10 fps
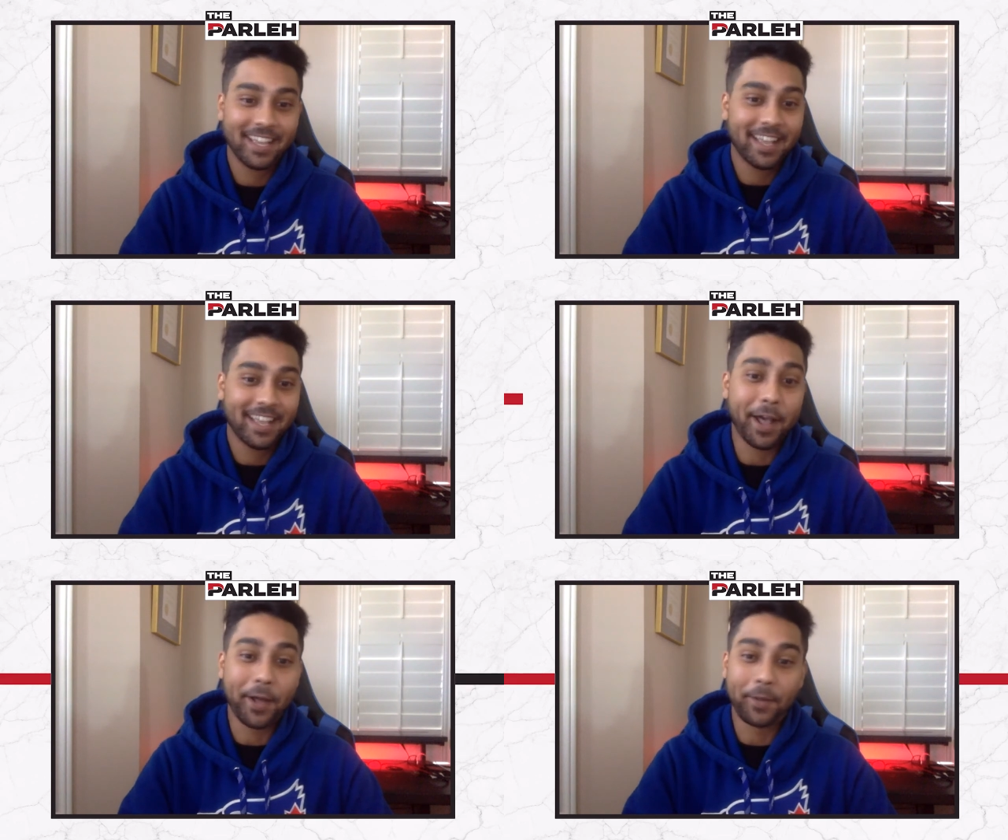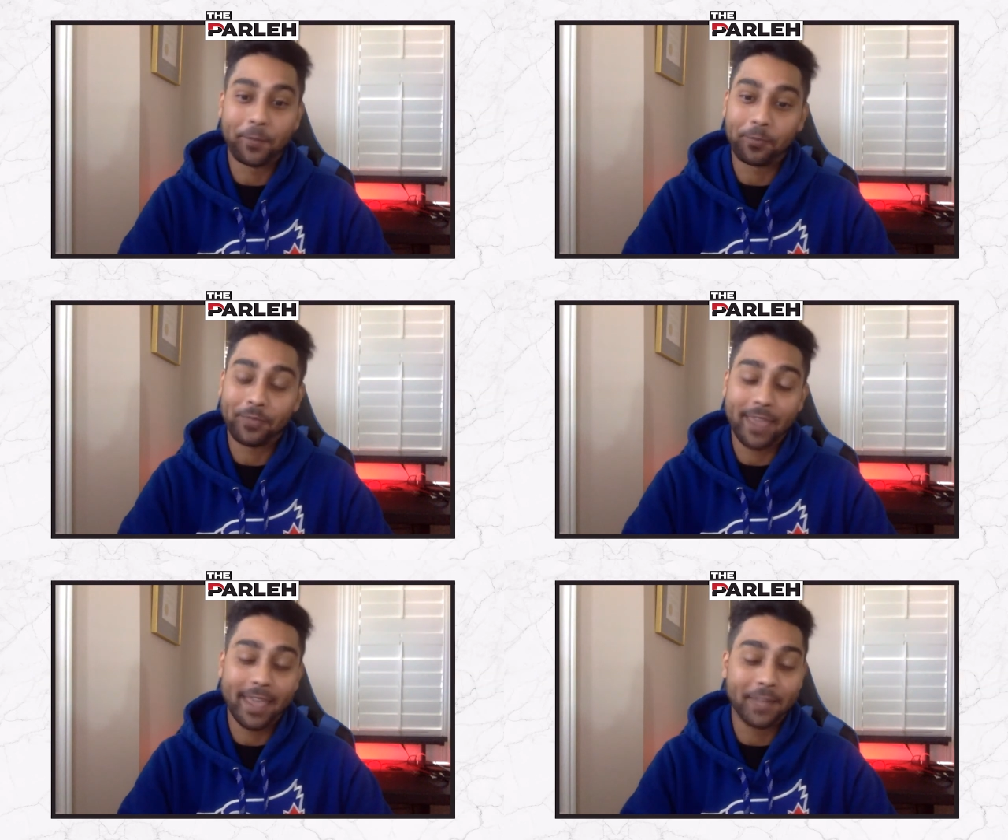Um,
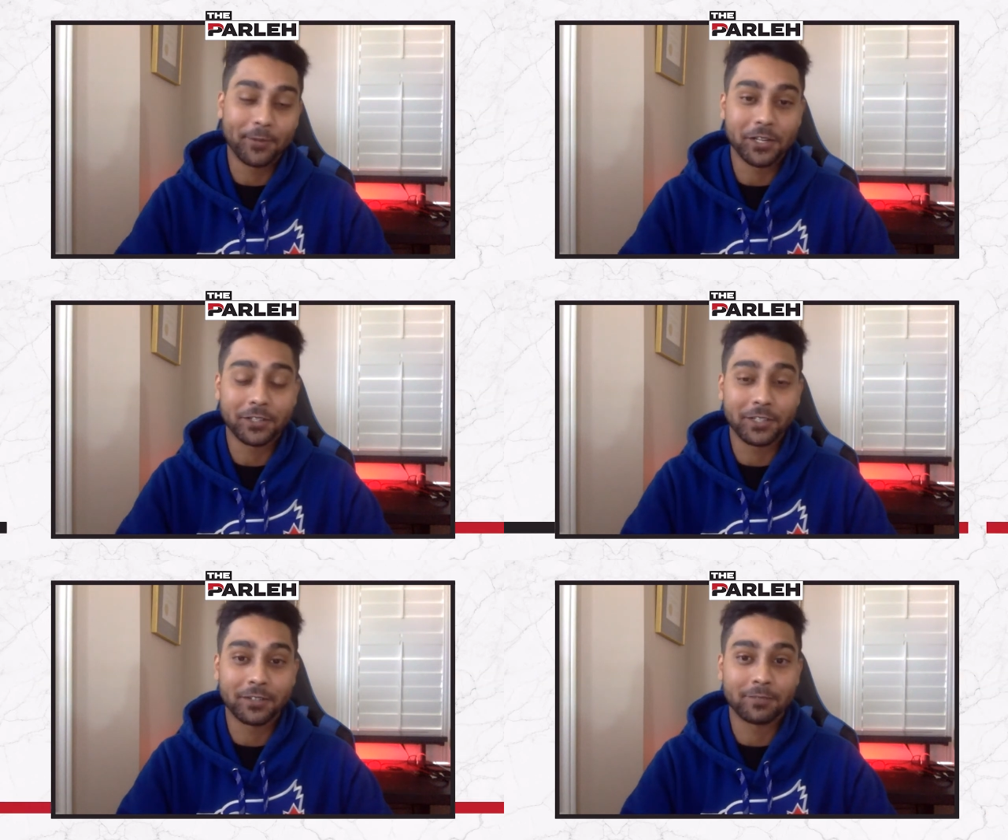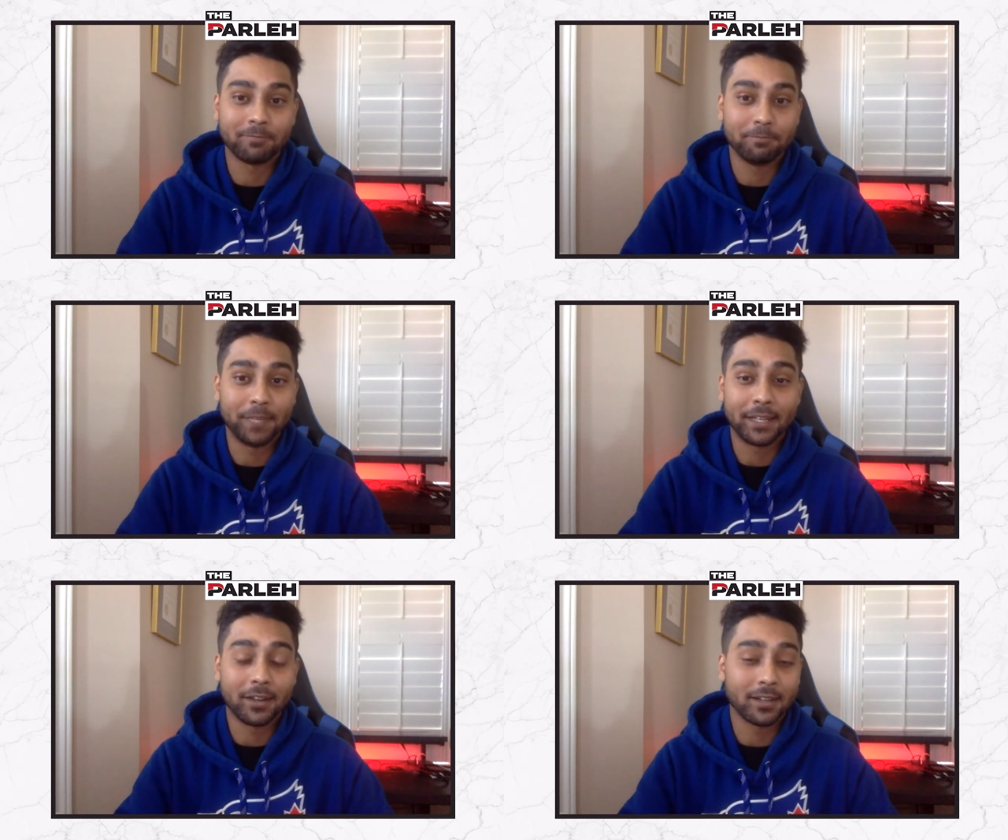and when you're you're
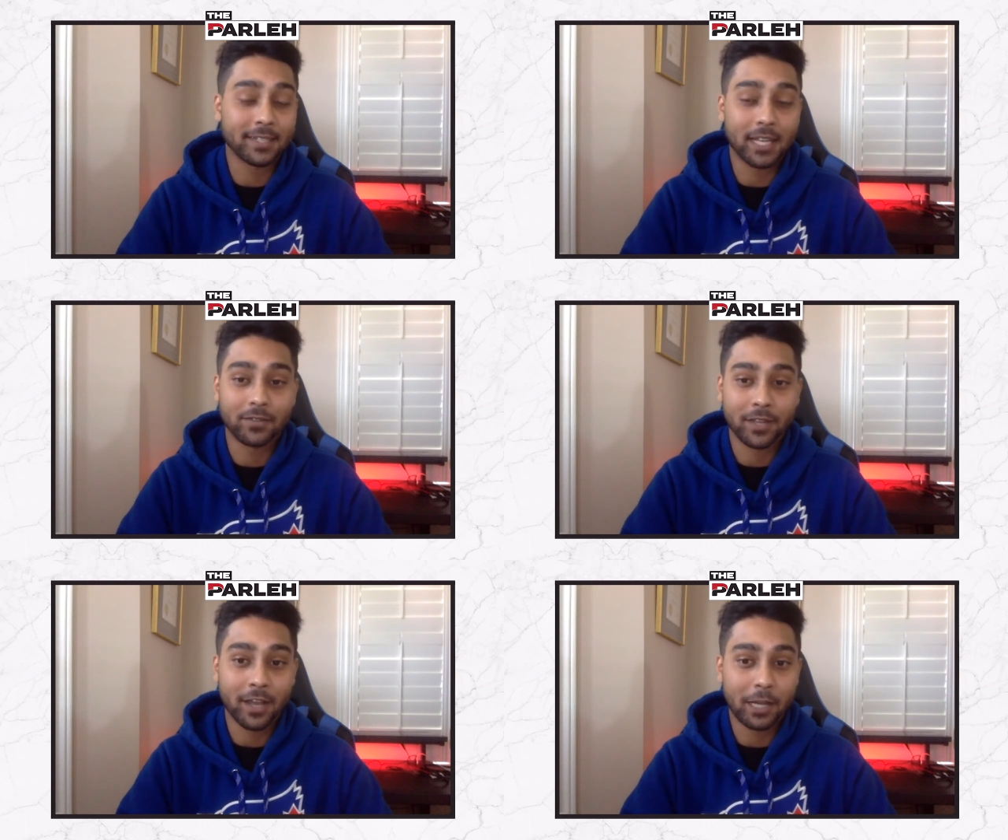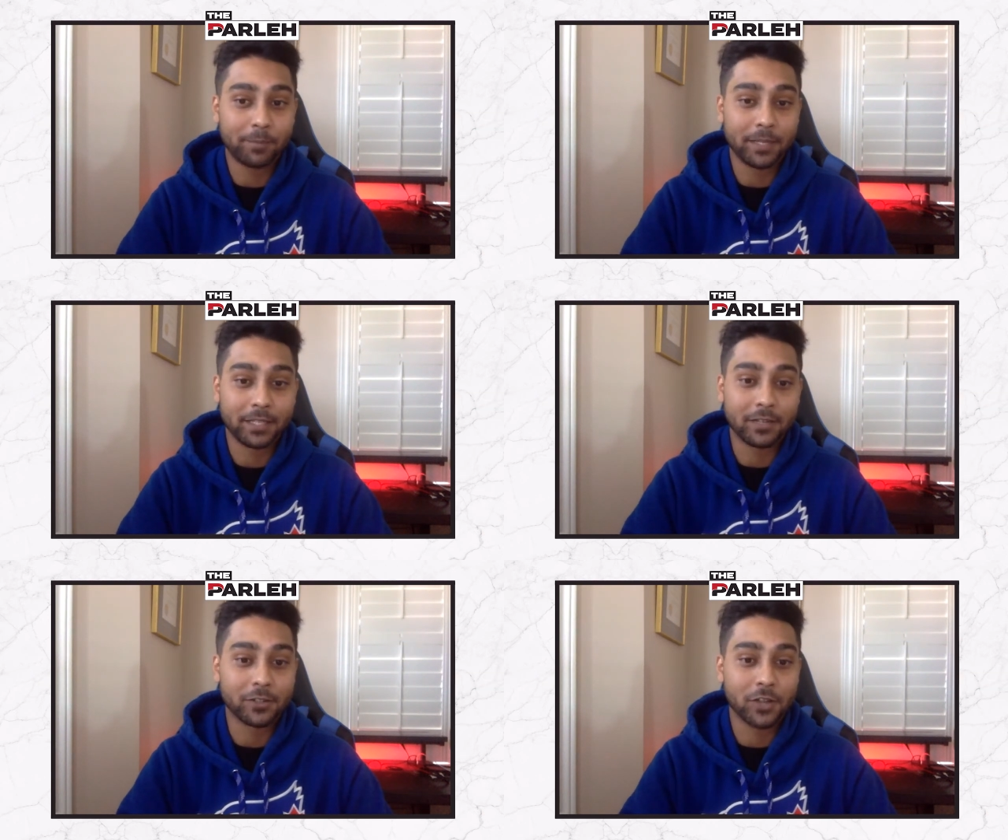being knocked out of a cup and
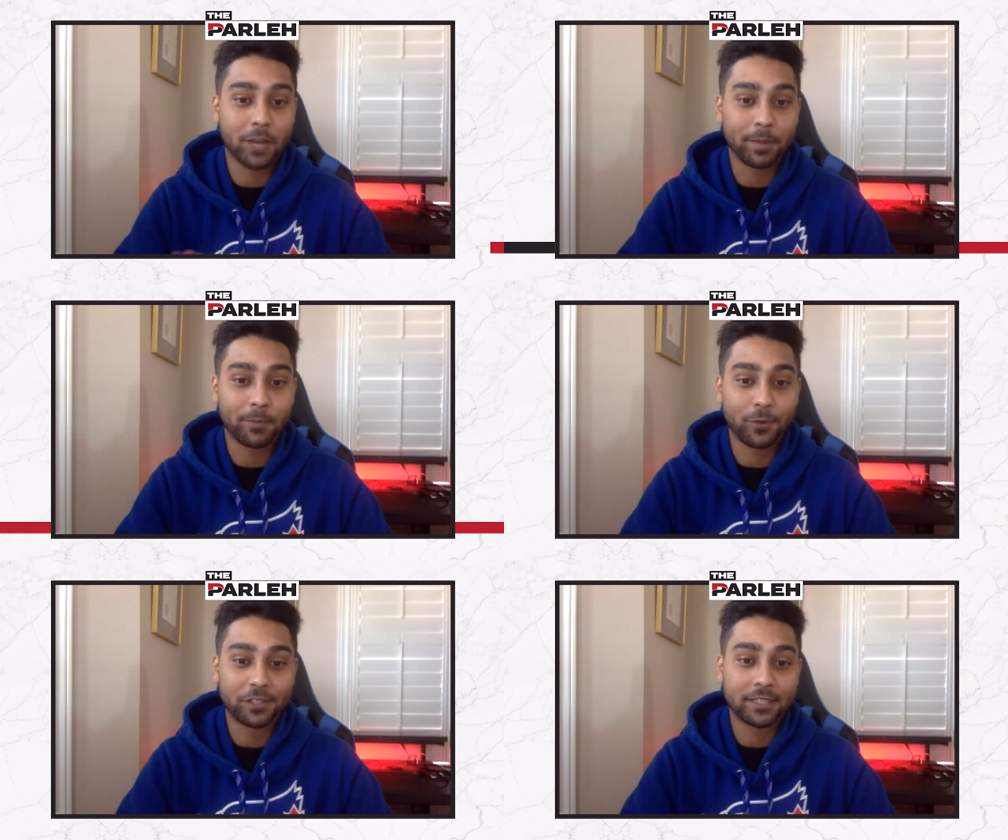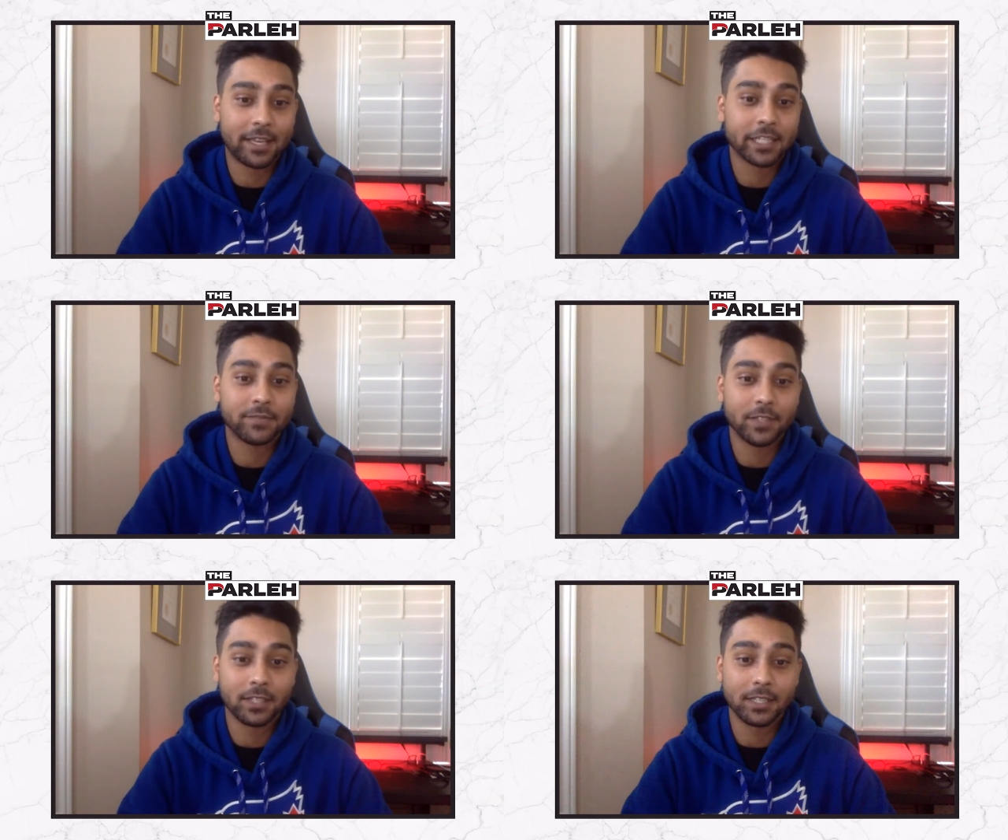you're dropping points to Aston
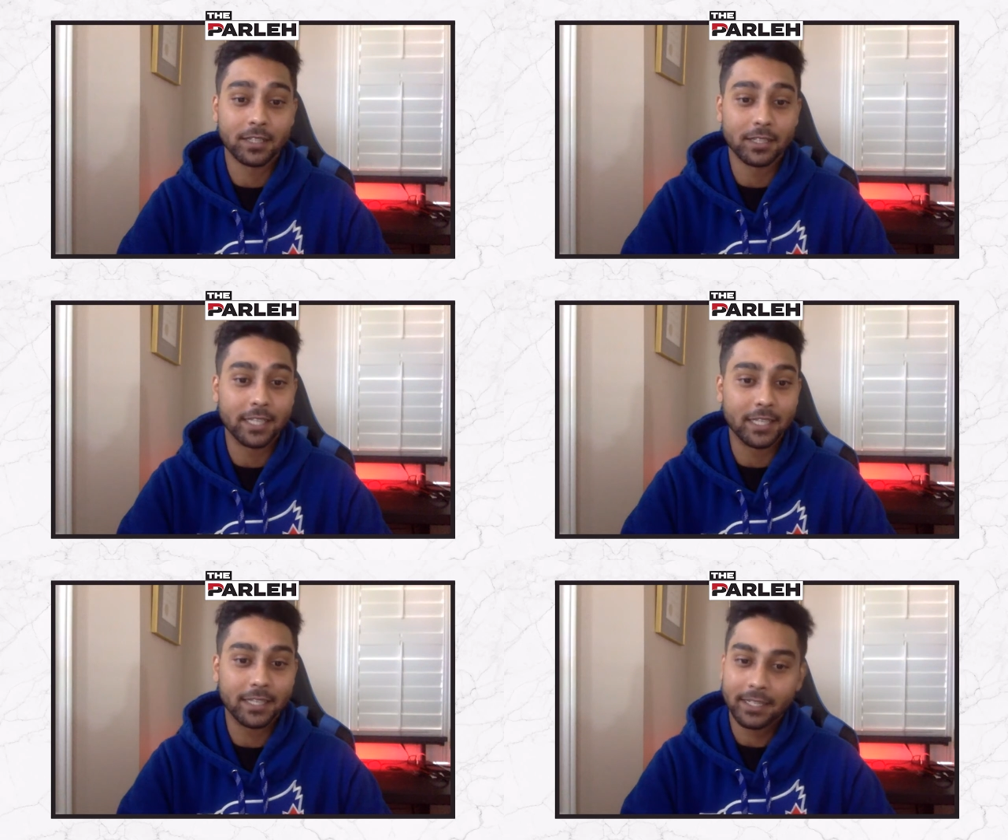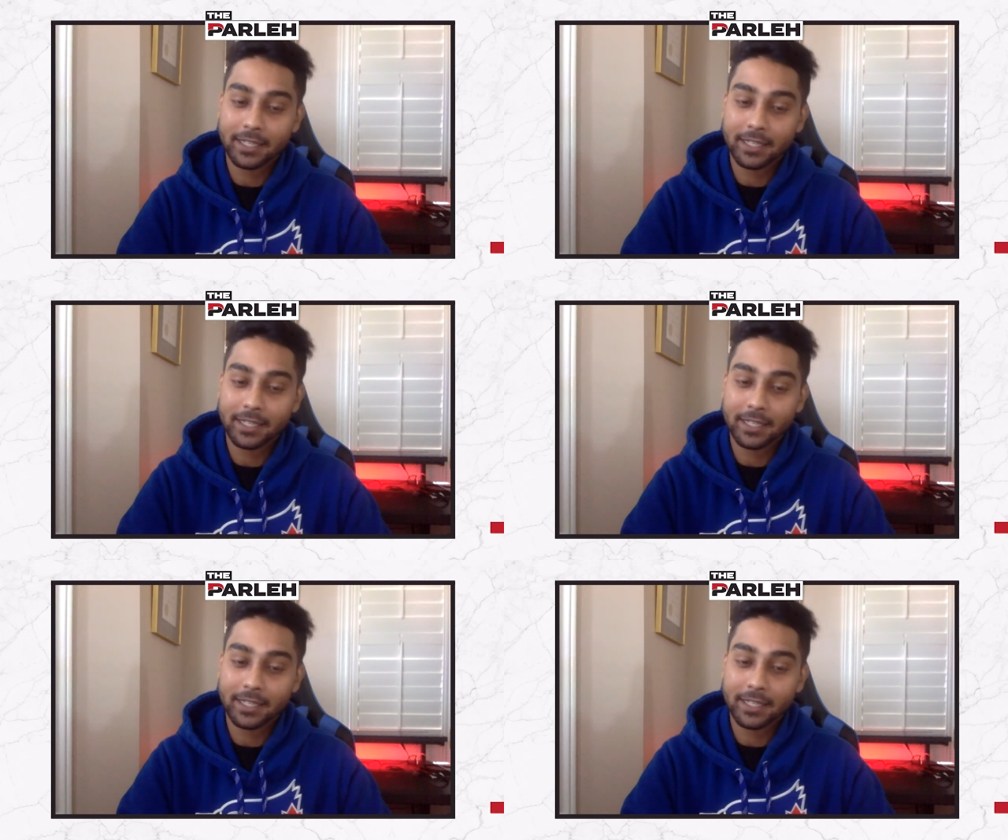Villa in the league,